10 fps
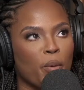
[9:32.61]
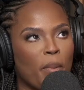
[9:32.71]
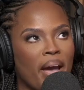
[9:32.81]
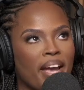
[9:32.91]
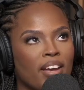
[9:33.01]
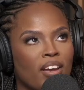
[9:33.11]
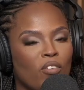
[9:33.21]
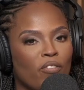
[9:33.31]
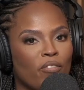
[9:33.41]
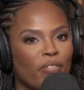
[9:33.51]
my
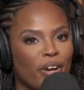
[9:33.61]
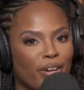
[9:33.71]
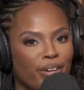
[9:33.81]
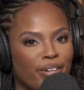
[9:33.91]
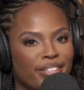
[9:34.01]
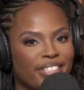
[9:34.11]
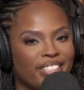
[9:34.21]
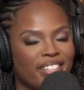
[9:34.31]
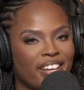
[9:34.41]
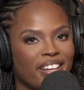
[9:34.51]

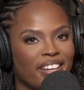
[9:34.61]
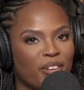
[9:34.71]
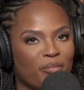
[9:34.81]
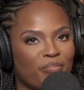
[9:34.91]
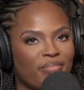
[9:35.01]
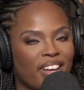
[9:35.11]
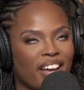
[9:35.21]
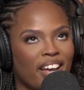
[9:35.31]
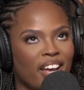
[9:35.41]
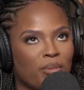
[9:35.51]
first,
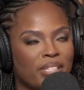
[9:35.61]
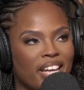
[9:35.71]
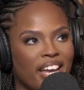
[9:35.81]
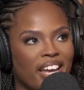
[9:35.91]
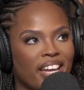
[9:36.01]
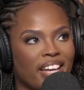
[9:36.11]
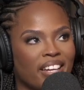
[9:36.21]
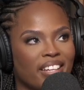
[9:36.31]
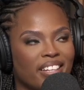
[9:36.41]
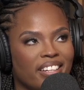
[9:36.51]
I would
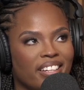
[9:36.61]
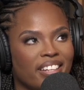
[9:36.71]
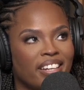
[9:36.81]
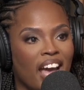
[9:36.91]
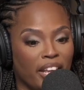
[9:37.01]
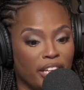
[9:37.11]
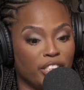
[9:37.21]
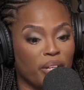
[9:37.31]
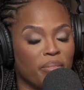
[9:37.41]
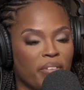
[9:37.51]
say,
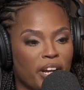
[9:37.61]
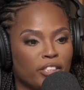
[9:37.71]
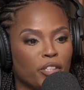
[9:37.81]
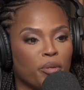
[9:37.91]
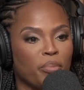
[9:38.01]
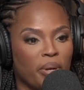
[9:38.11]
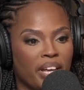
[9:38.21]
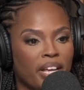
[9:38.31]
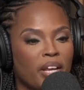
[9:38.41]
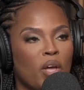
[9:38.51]
knowledge of the Firestone
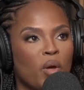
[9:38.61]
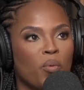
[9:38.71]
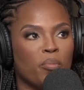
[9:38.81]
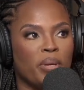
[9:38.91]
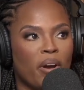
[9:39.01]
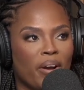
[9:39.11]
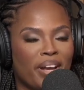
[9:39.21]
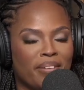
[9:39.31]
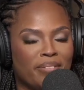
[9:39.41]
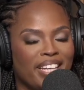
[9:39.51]
brand would be our
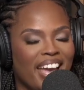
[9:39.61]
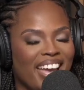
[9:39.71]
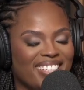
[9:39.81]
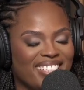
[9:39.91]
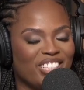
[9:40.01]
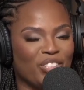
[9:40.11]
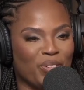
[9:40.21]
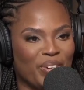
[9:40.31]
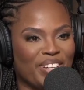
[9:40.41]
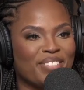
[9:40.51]
FCAC
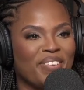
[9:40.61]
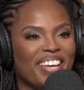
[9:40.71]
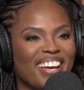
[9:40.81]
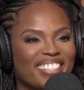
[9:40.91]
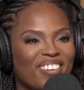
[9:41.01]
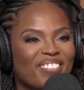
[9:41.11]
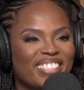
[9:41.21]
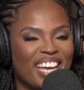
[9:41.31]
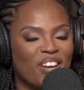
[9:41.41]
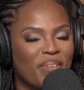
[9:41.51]
stores because I
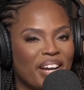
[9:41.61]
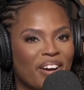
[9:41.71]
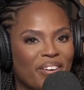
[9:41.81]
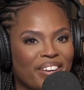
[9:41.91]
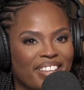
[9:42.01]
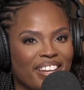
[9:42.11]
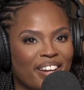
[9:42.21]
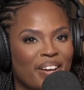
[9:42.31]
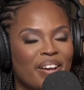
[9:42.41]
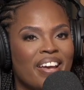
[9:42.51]
would take my car there.